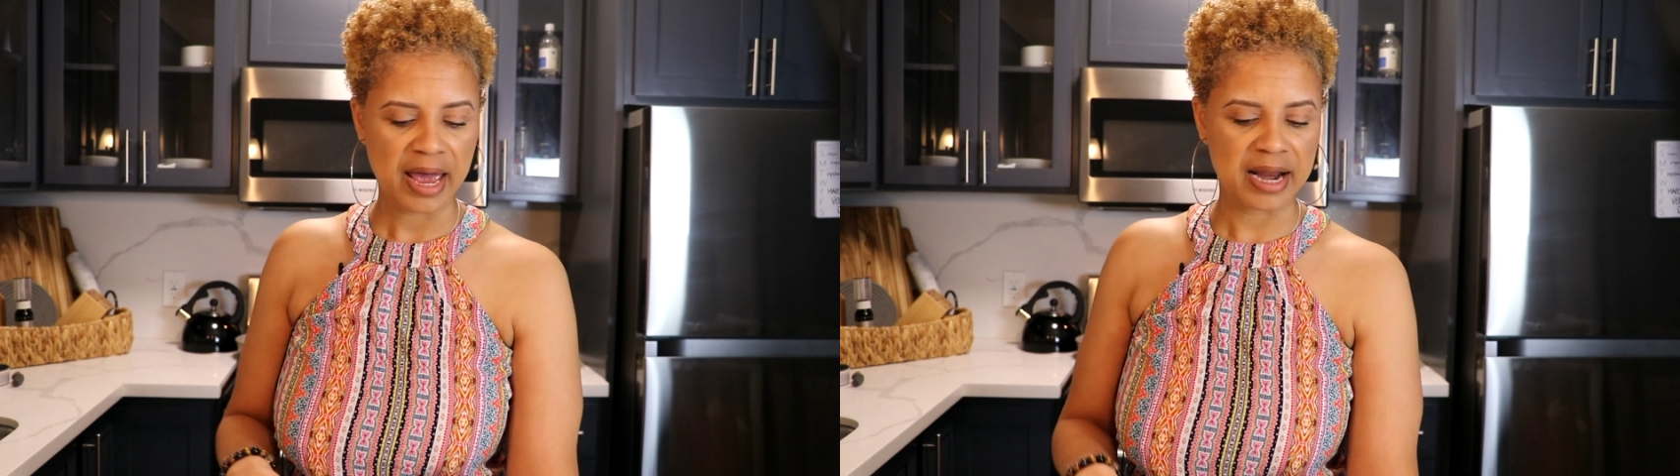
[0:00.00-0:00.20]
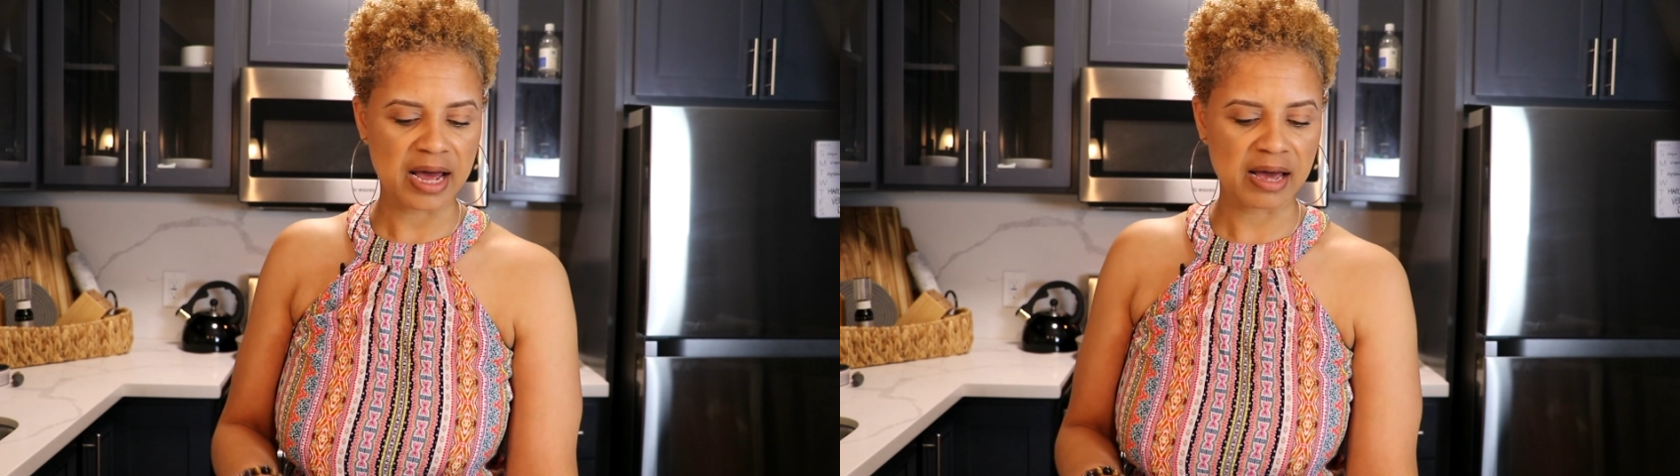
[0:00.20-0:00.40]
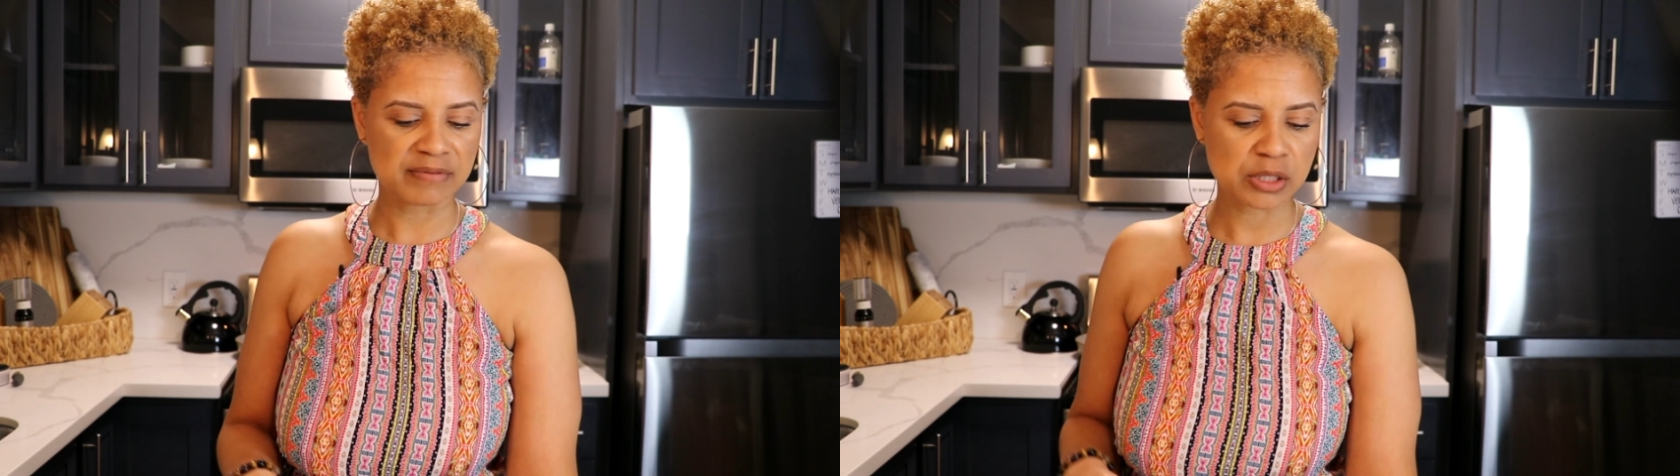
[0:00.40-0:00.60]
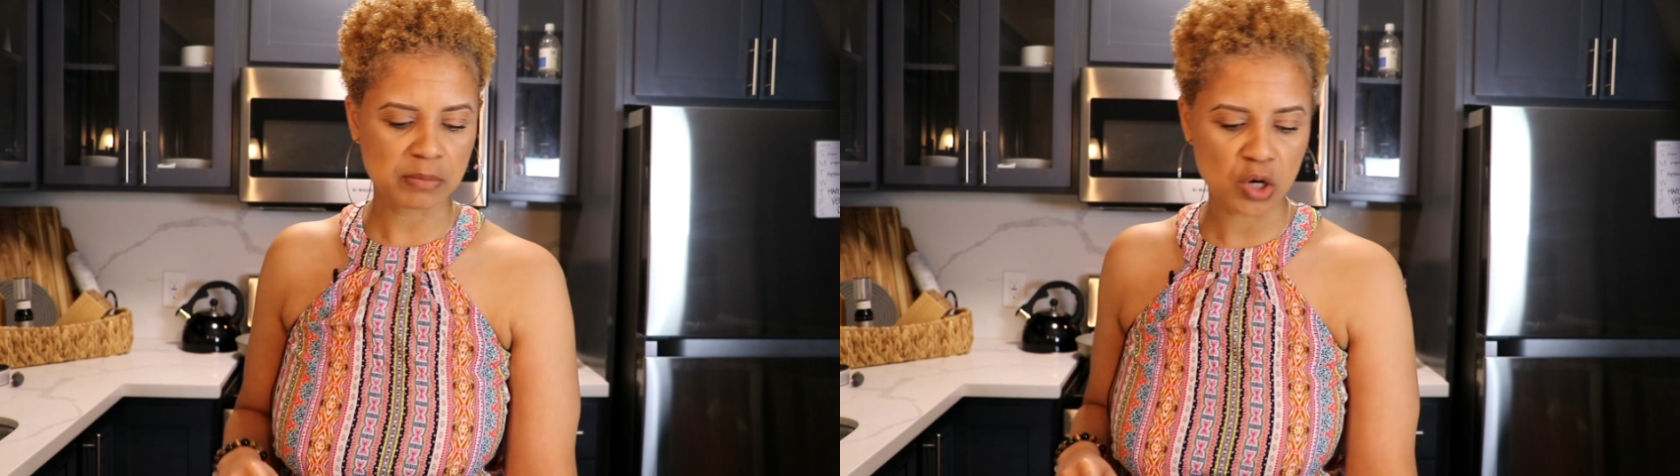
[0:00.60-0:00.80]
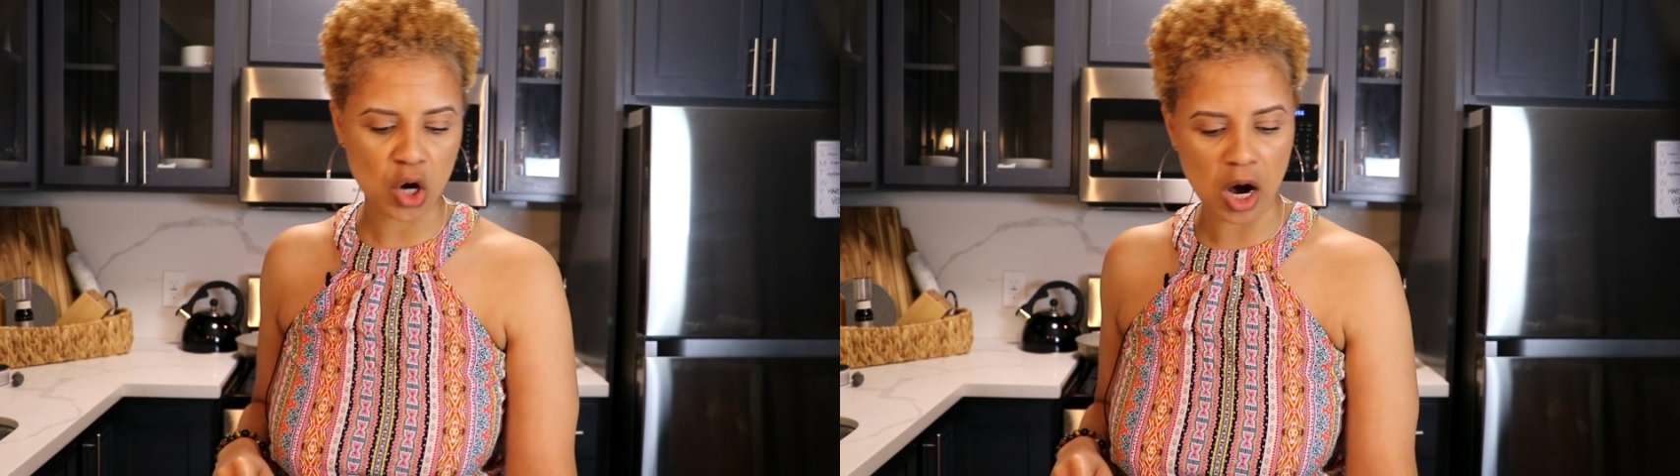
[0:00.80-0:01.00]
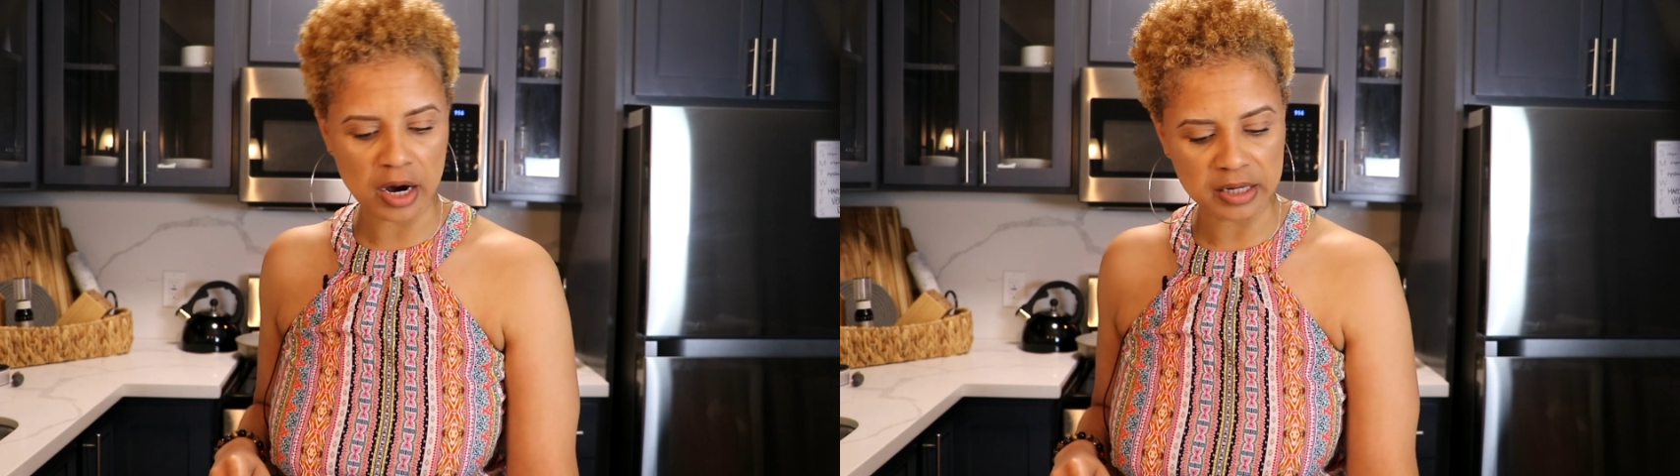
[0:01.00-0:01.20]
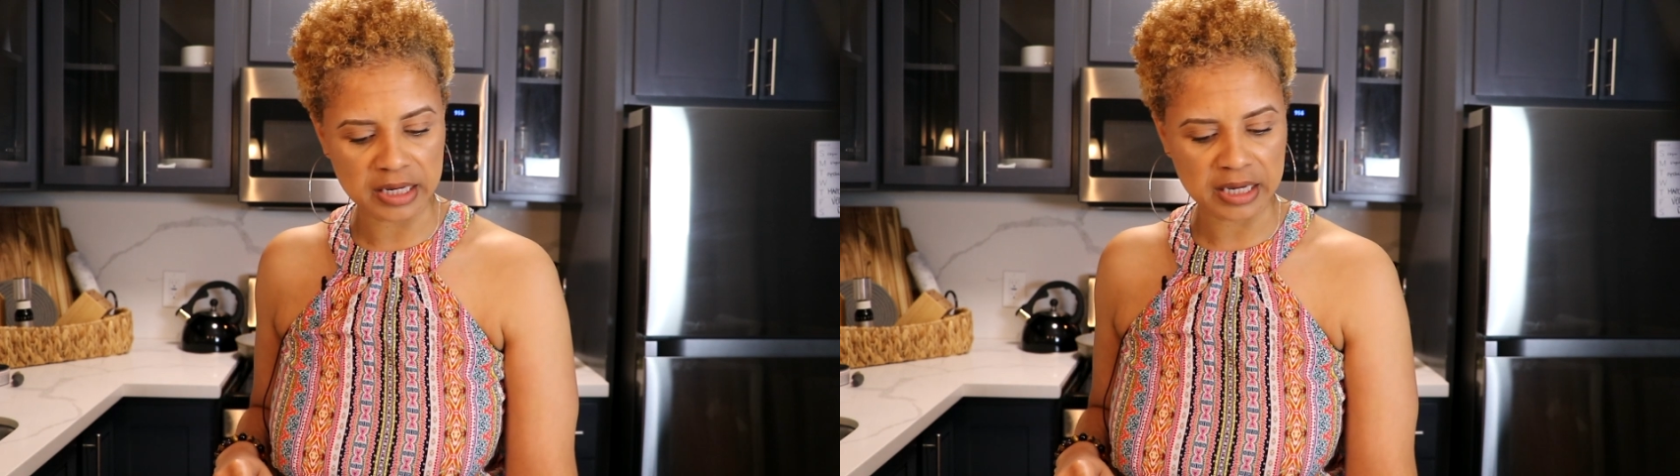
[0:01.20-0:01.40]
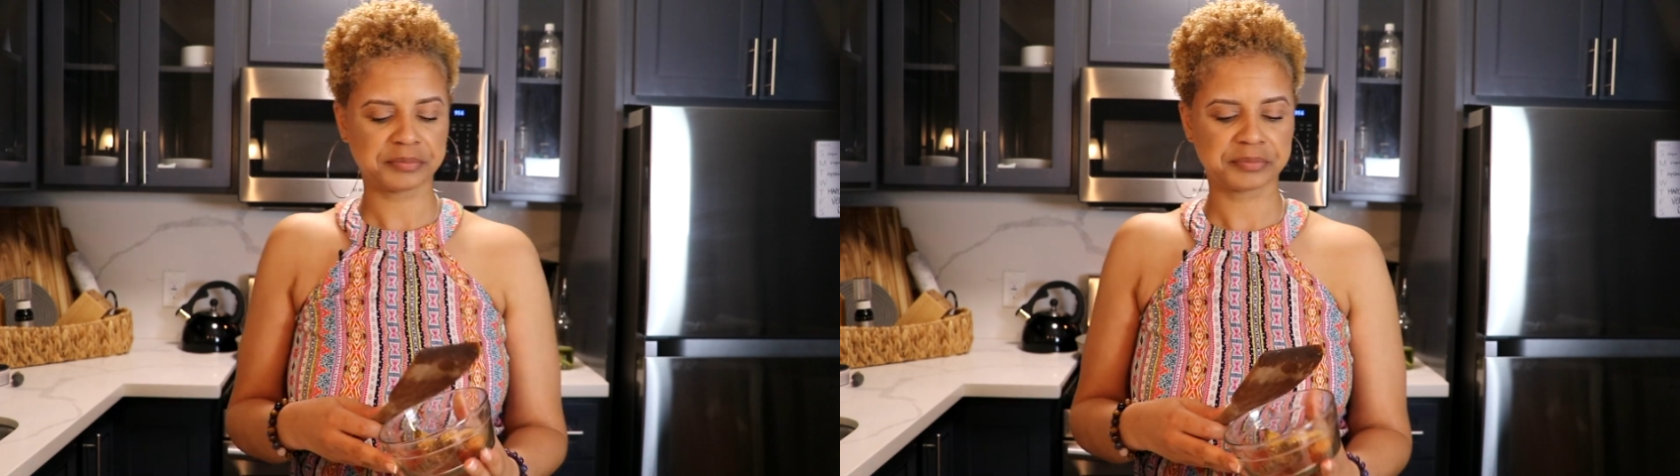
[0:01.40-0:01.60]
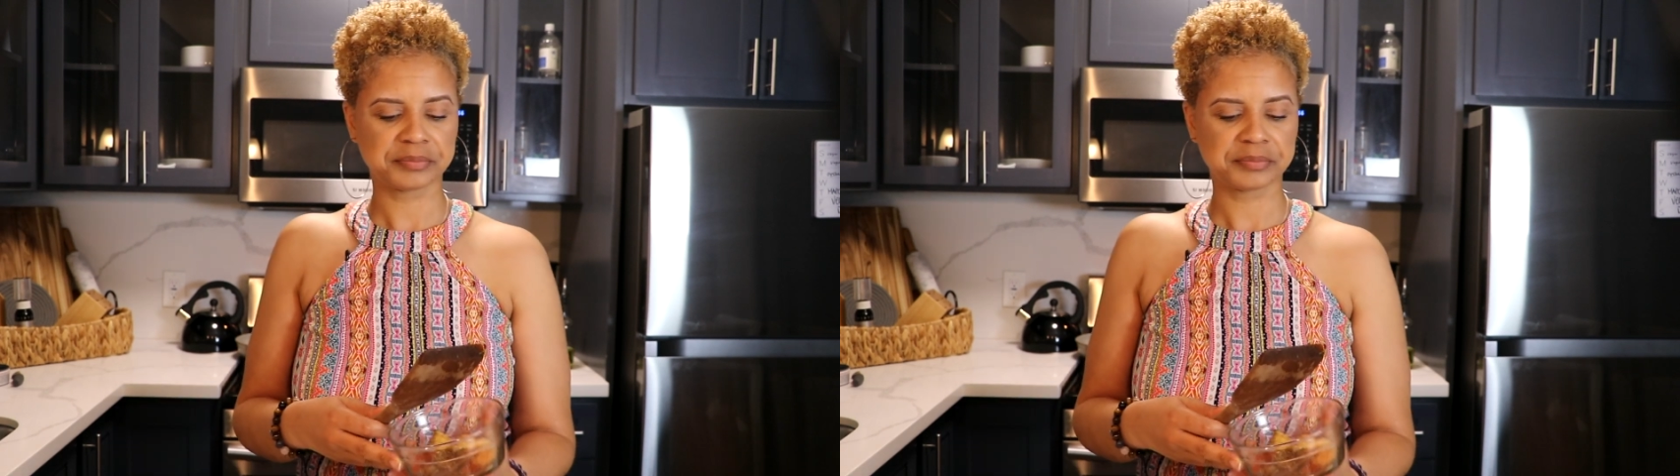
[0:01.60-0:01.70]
and I have some garlic.